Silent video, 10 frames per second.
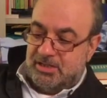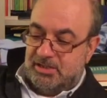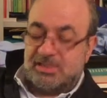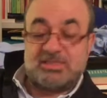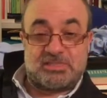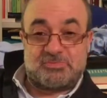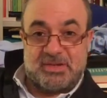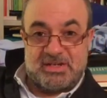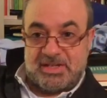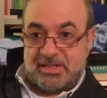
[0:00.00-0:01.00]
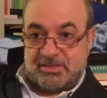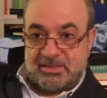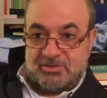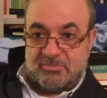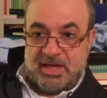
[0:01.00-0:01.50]
It is
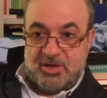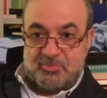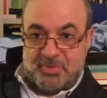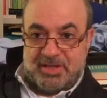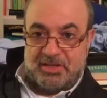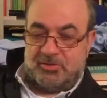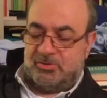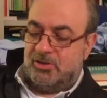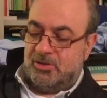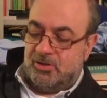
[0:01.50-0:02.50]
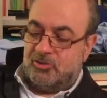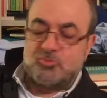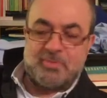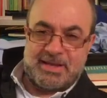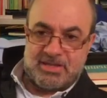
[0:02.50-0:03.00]
expedient, in my opinion,
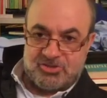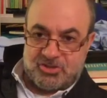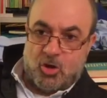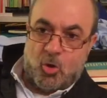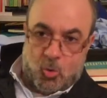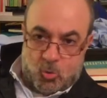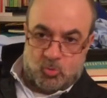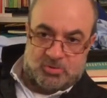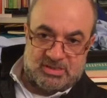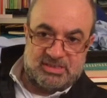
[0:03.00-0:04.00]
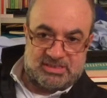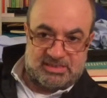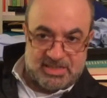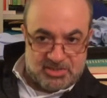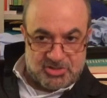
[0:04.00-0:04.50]
to manage all these
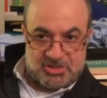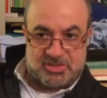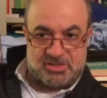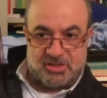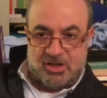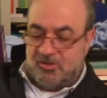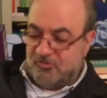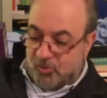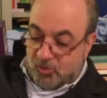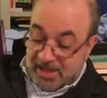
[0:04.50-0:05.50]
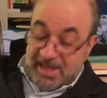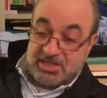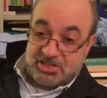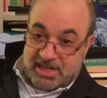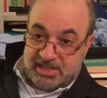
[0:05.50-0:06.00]
editions, for
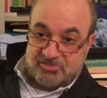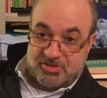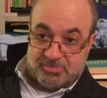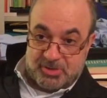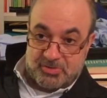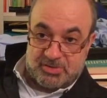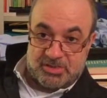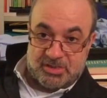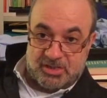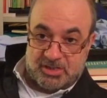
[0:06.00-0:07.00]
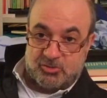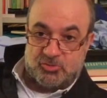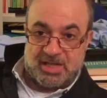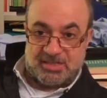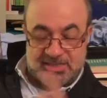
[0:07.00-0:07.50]
each contributes to
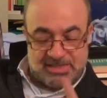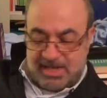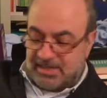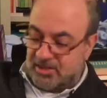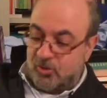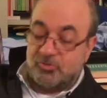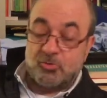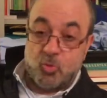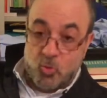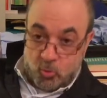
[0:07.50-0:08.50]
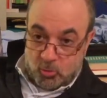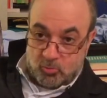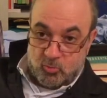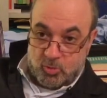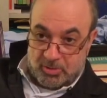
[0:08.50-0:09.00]
the understanding of the whole
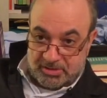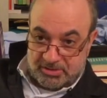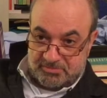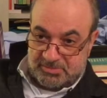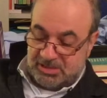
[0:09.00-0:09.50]
work.